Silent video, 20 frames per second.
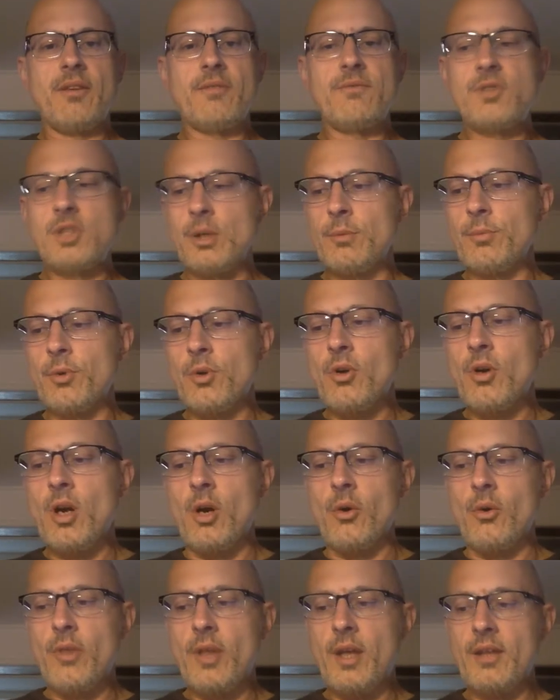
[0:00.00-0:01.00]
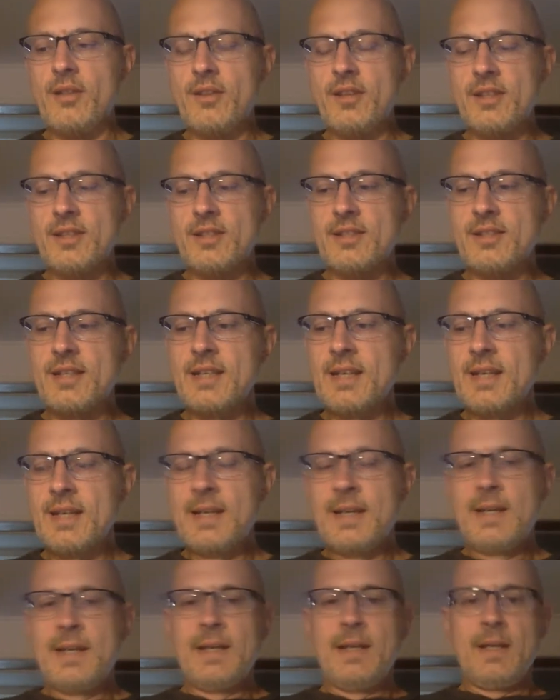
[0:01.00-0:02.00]
of Jim Crow, that this
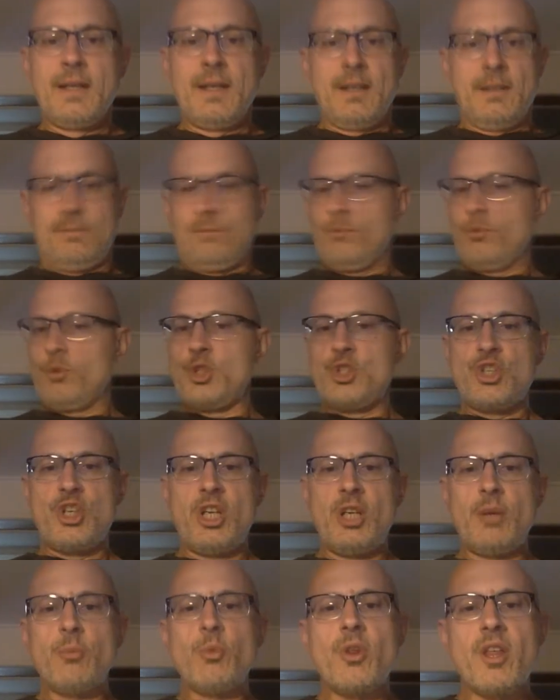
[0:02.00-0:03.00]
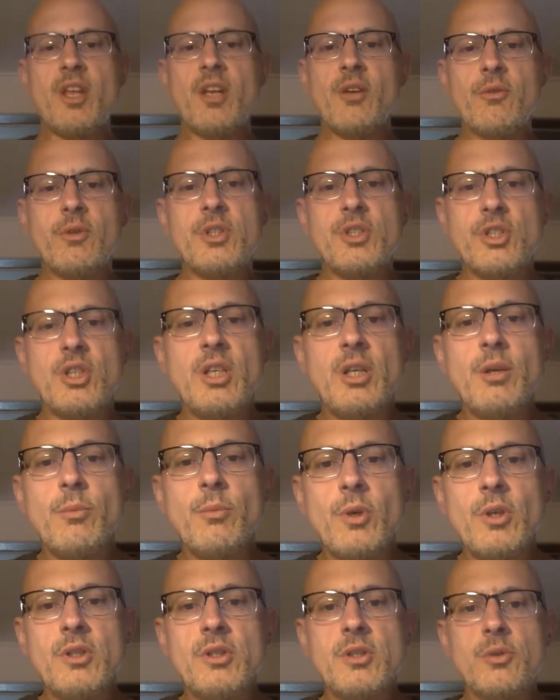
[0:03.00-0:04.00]
regime within a regime
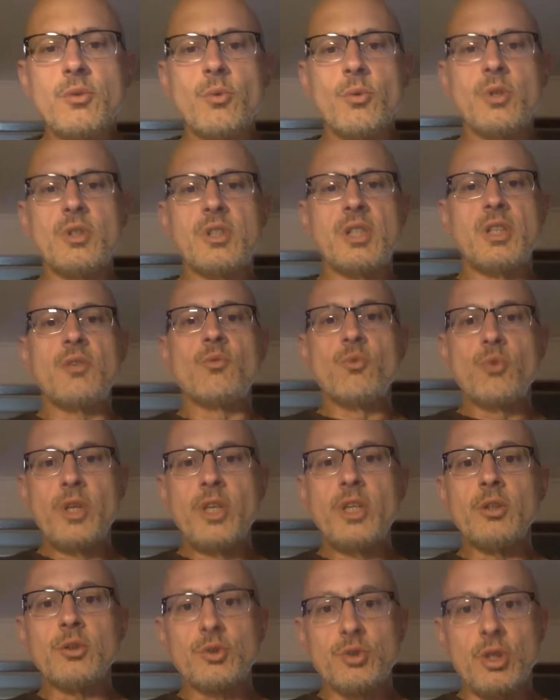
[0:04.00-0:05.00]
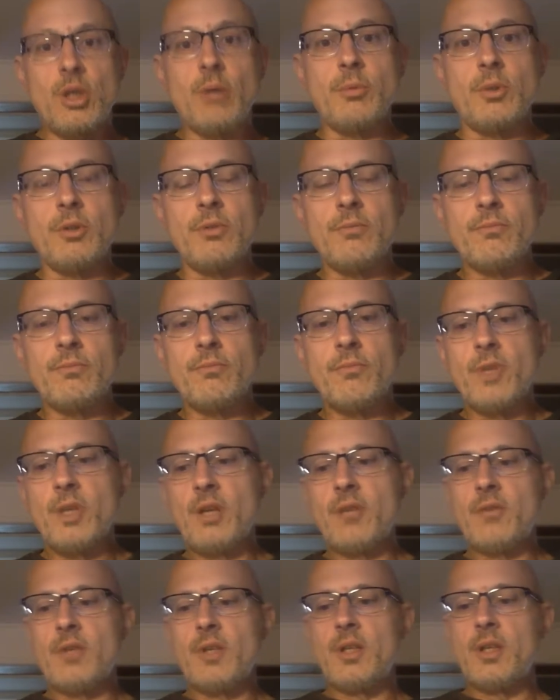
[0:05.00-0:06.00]
was in real trouble,
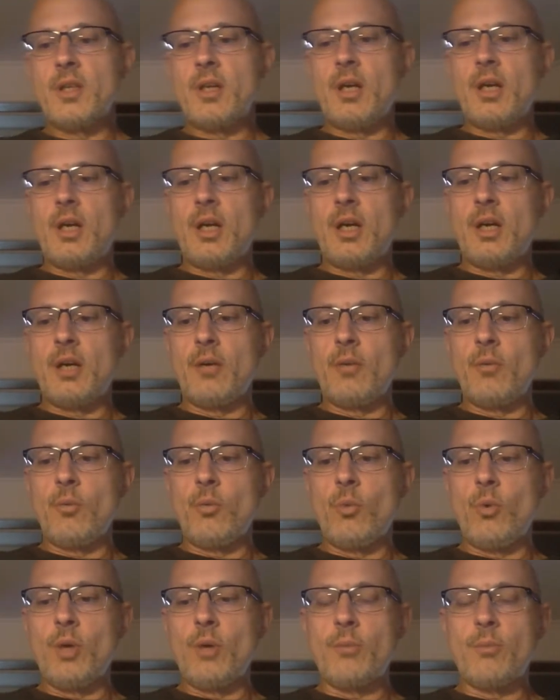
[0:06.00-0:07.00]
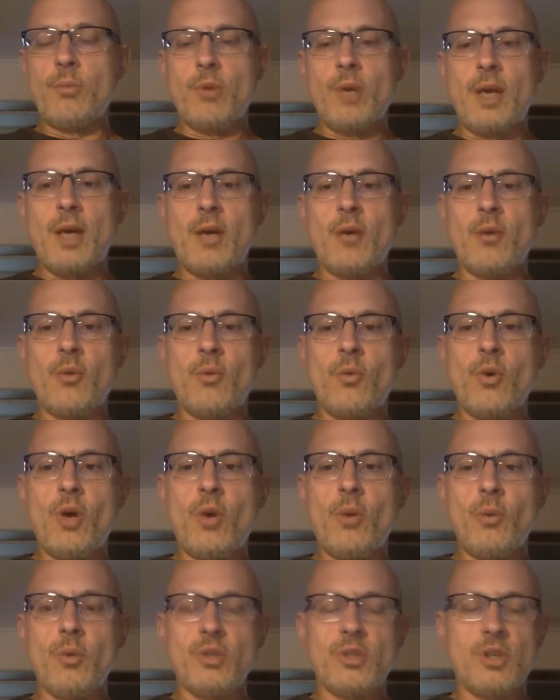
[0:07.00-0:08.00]
given what Brown
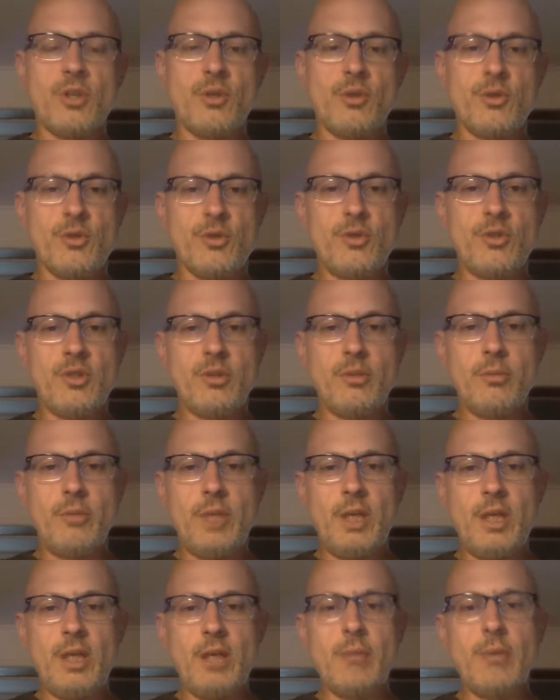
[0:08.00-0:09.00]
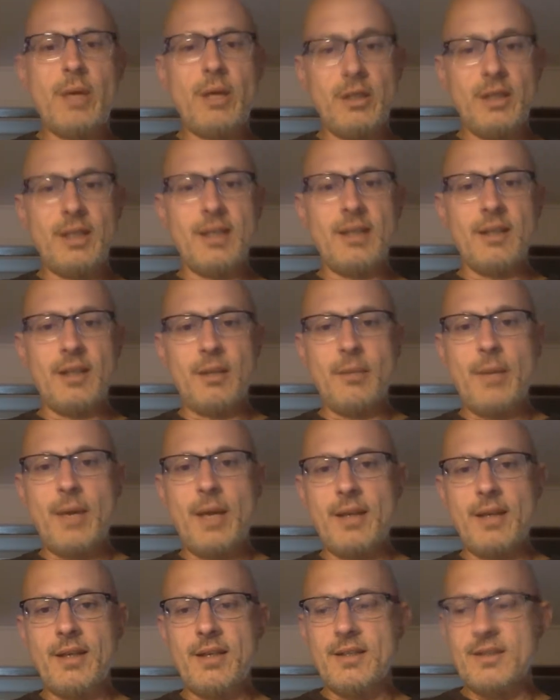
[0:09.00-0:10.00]
was understood to mean about legally
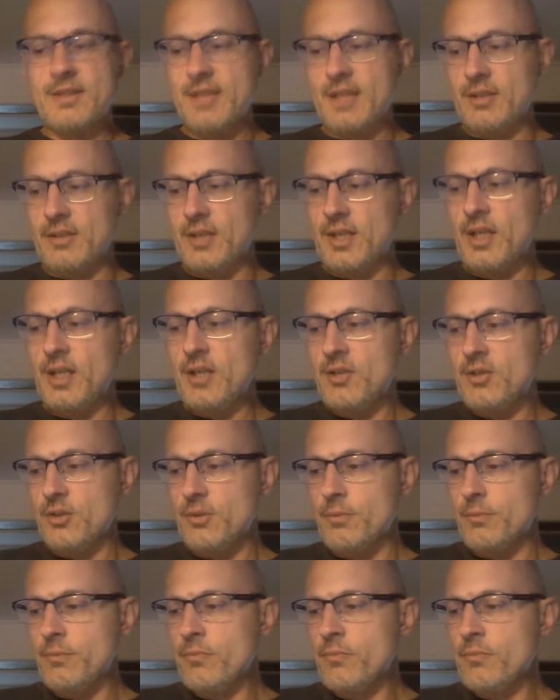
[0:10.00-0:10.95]
mandated segregation.